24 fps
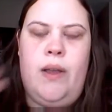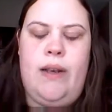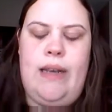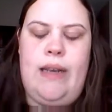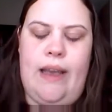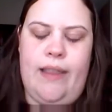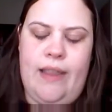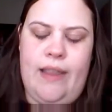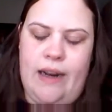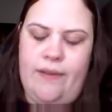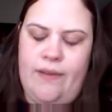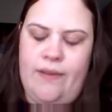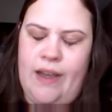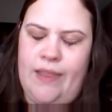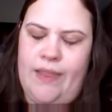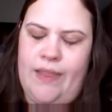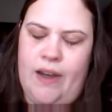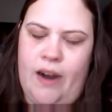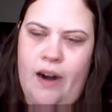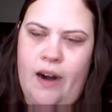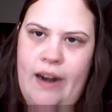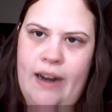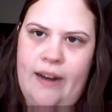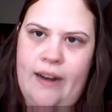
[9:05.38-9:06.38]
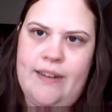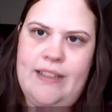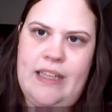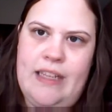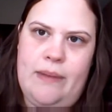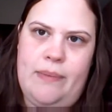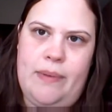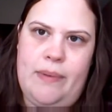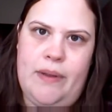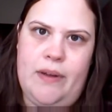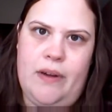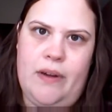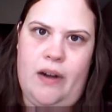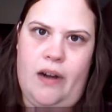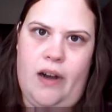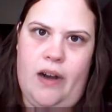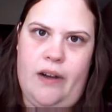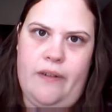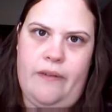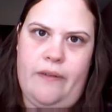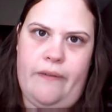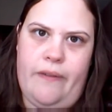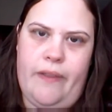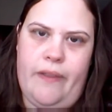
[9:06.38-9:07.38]
now that I've got the Hardanger sampler
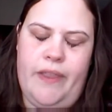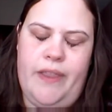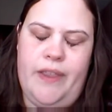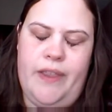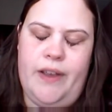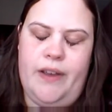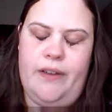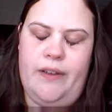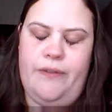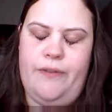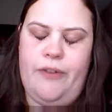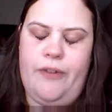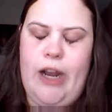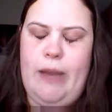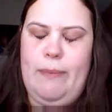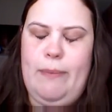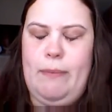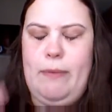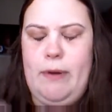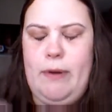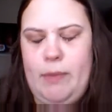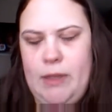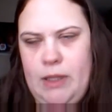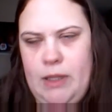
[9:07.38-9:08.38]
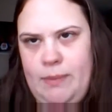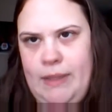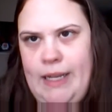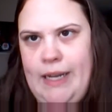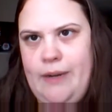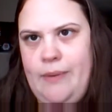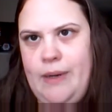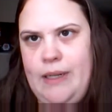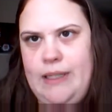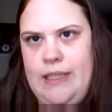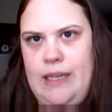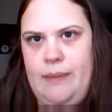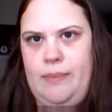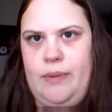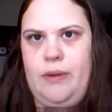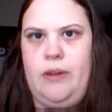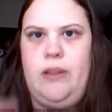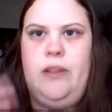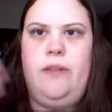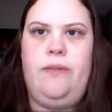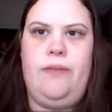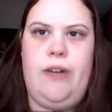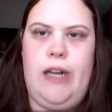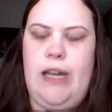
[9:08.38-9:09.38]
off the frame, I'm going to put the Blackwork sampler
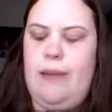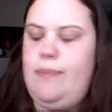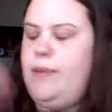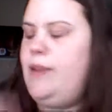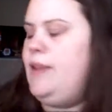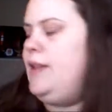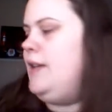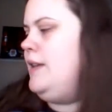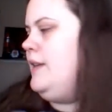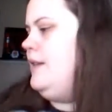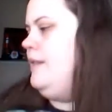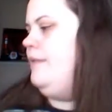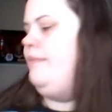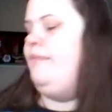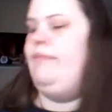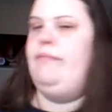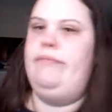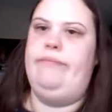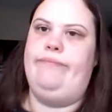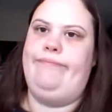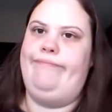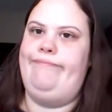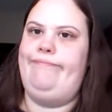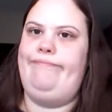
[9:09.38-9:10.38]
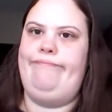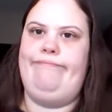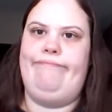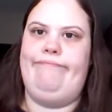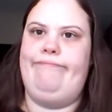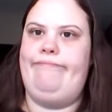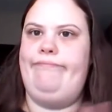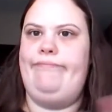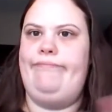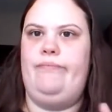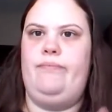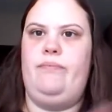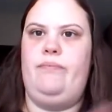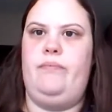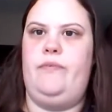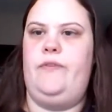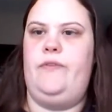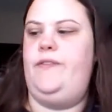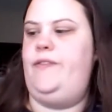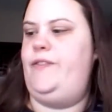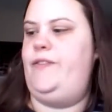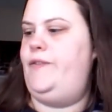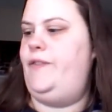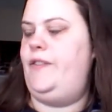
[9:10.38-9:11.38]
on the frame and then
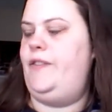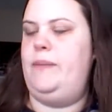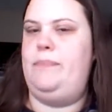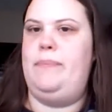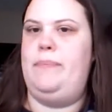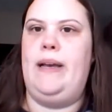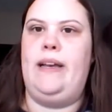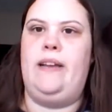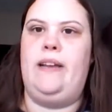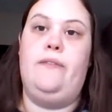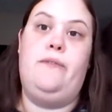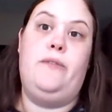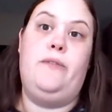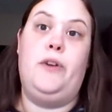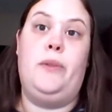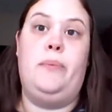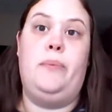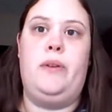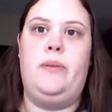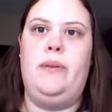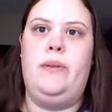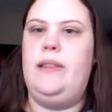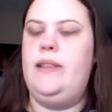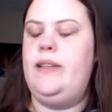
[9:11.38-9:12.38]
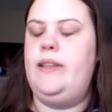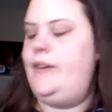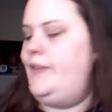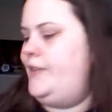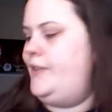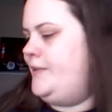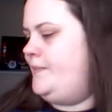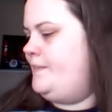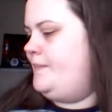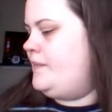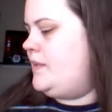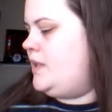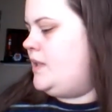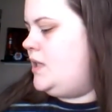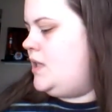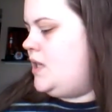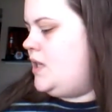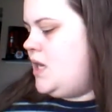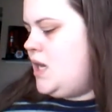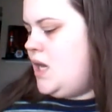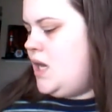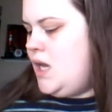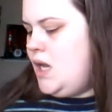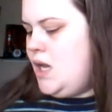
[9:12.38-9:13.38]
flip back and forth between those.
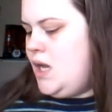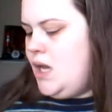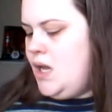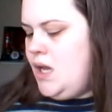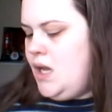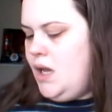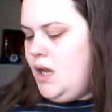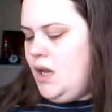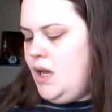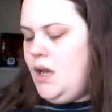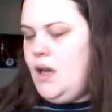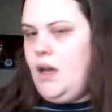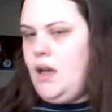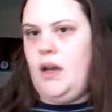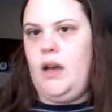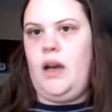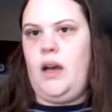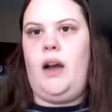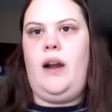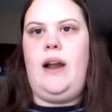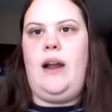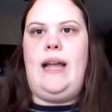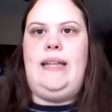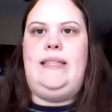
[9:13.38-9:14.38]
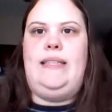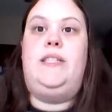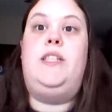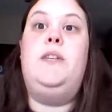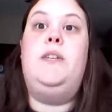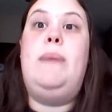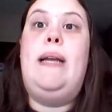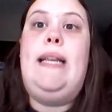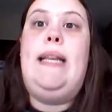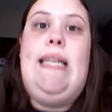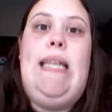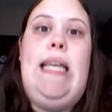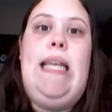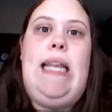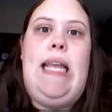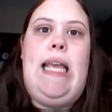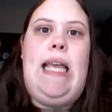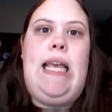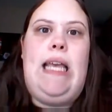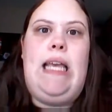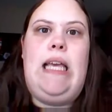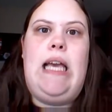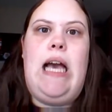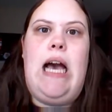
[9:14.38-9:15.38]
Alright, so my
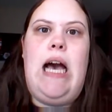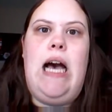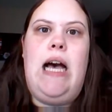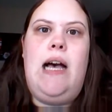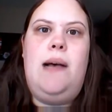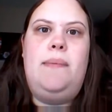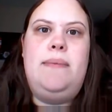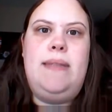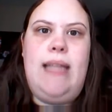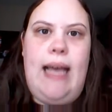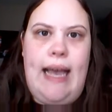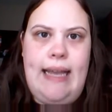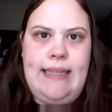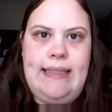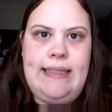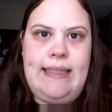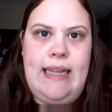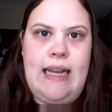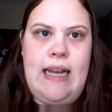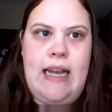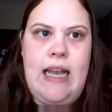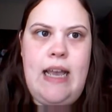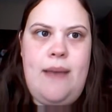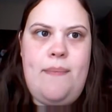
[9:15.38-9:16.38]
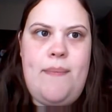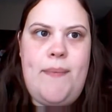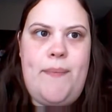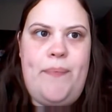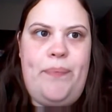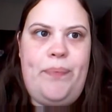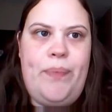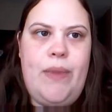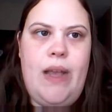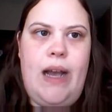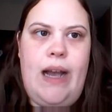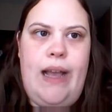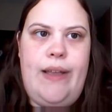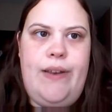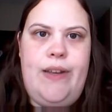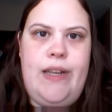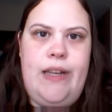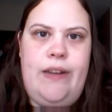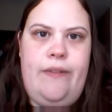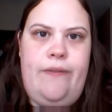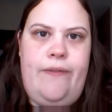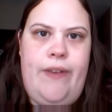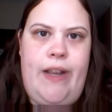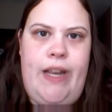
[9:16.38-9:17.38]
knitting. Last time I
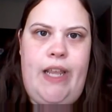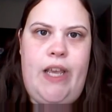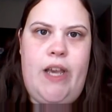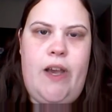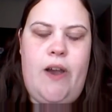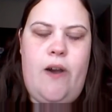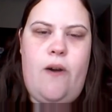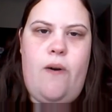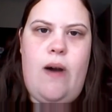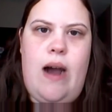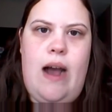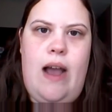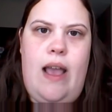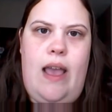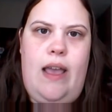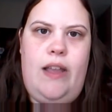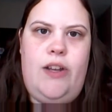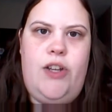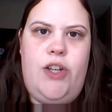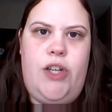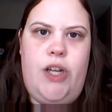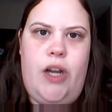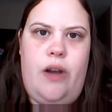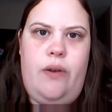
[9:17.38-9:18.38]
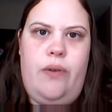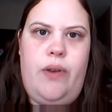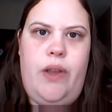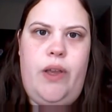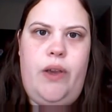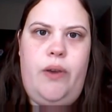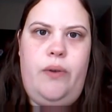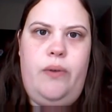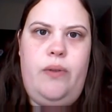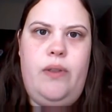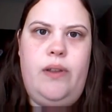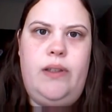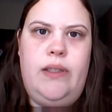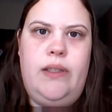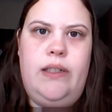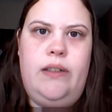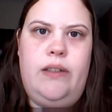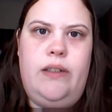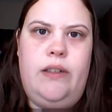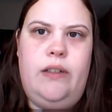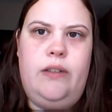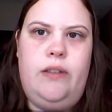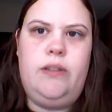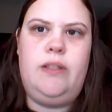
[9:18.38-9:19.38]
did a video, I had shown you the
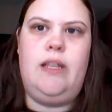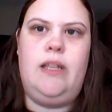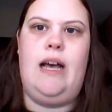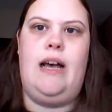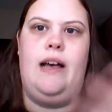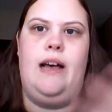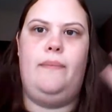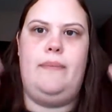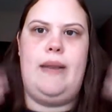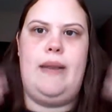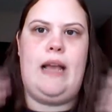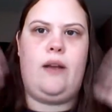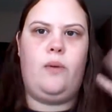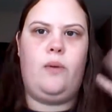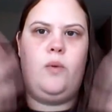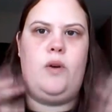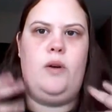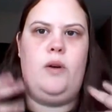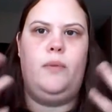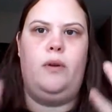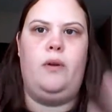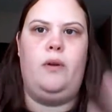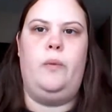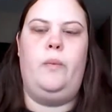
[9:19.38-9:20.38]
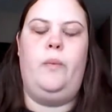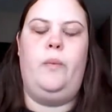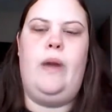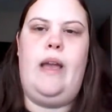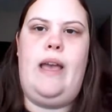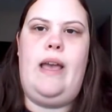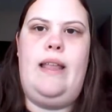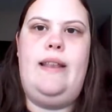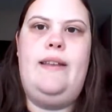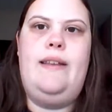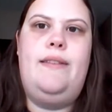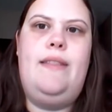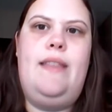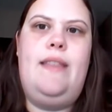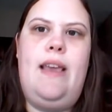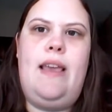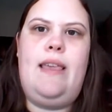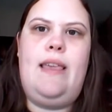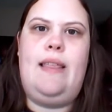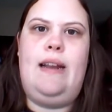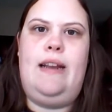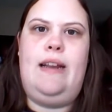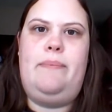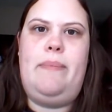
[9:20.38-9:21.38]
little neck warmer red
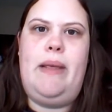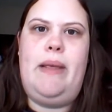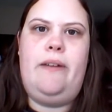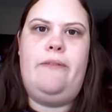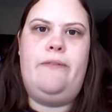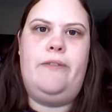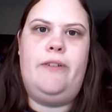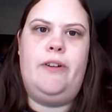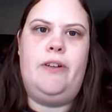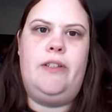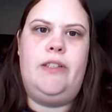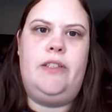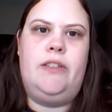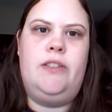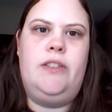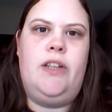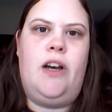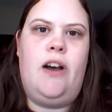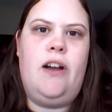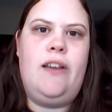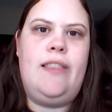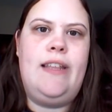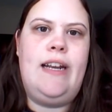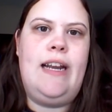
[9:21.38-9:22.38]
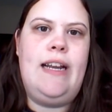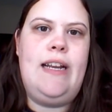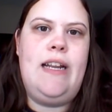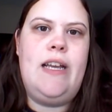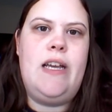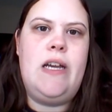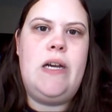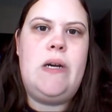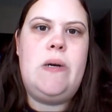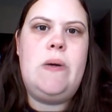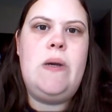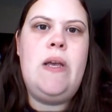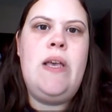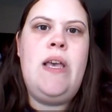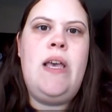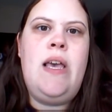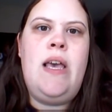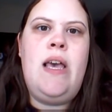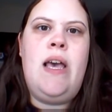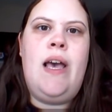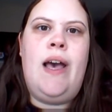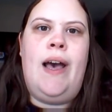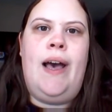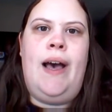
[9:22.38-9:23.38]
thing that I made for a little dog that I know.
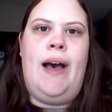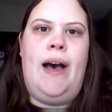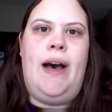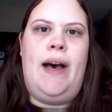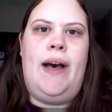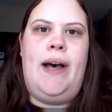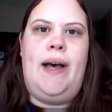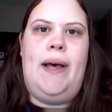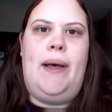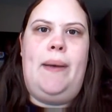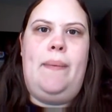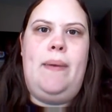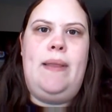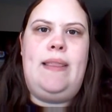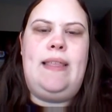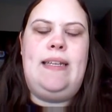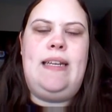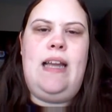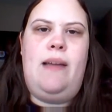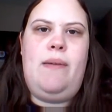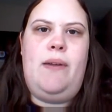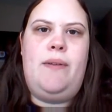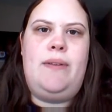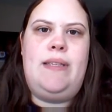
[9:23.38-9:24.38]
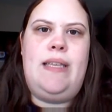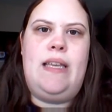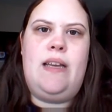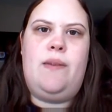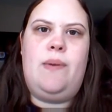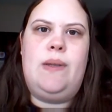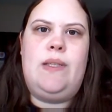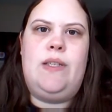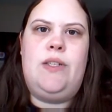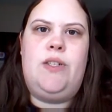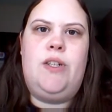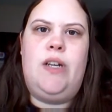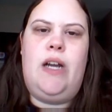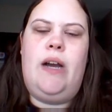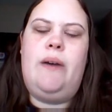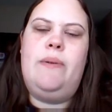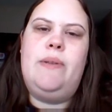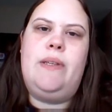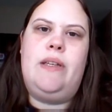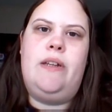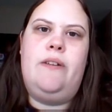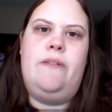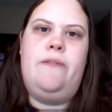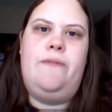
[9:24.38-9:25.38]
At the time I was saying I wasn't sure how it
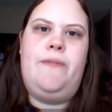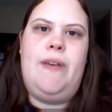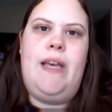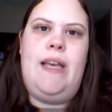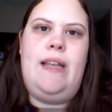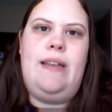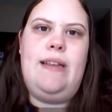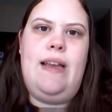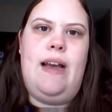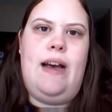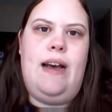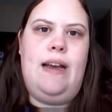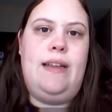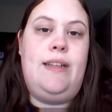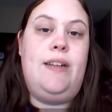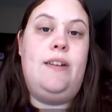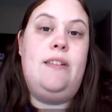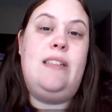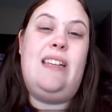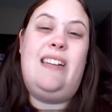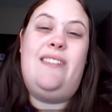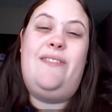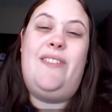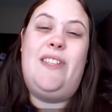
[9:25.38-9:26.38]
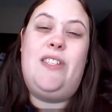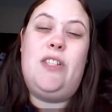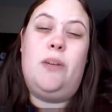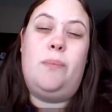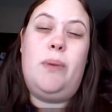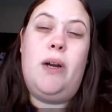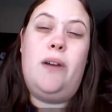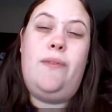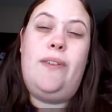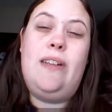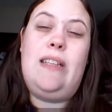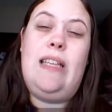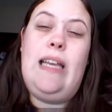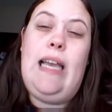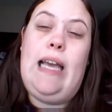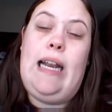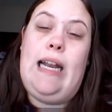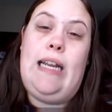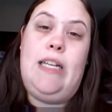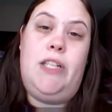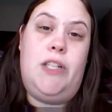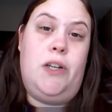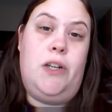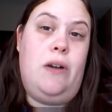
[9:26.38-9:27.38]
was going to fit. It turns out it fits her perfectly,
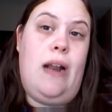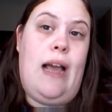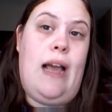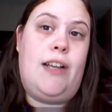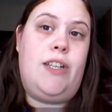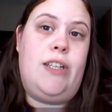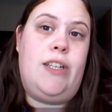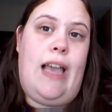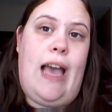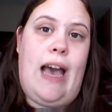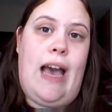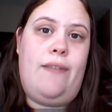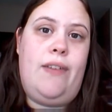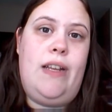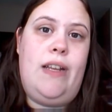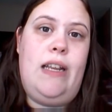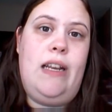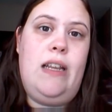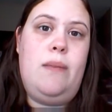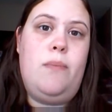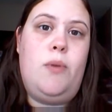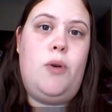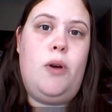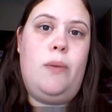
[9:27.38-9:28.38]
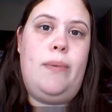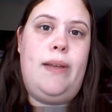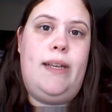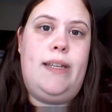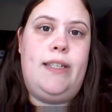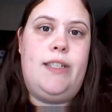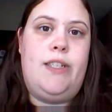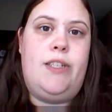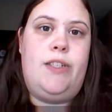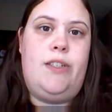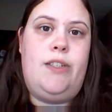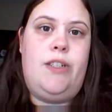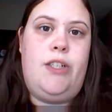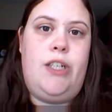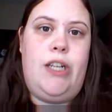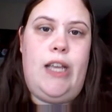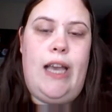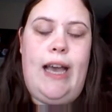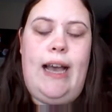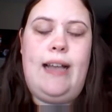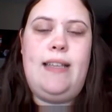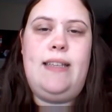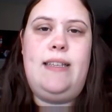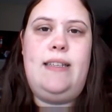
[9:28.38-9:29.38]
and I don't actually have it anymore because
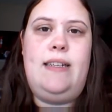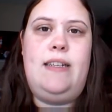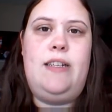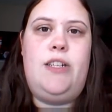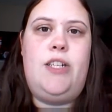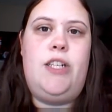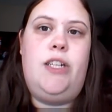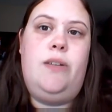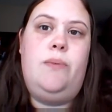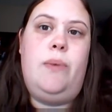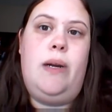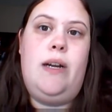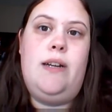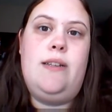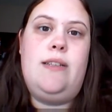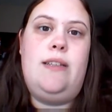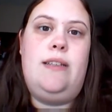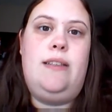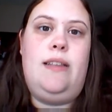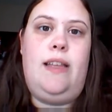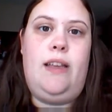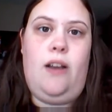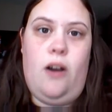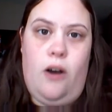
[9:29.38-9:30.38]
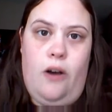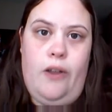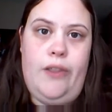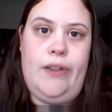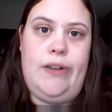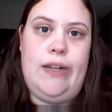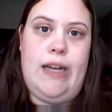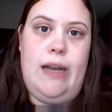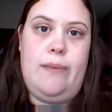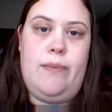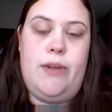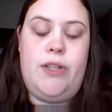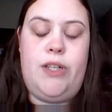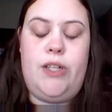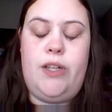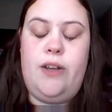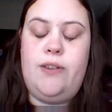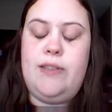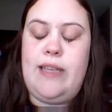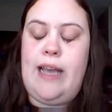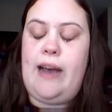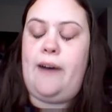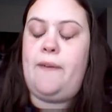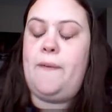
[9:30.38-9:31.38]
she has it and she wears it like all the time when she
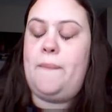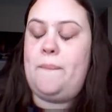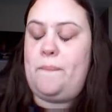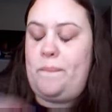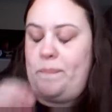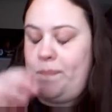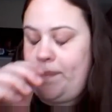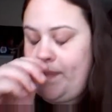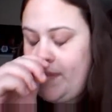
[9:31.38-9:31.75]
goes out.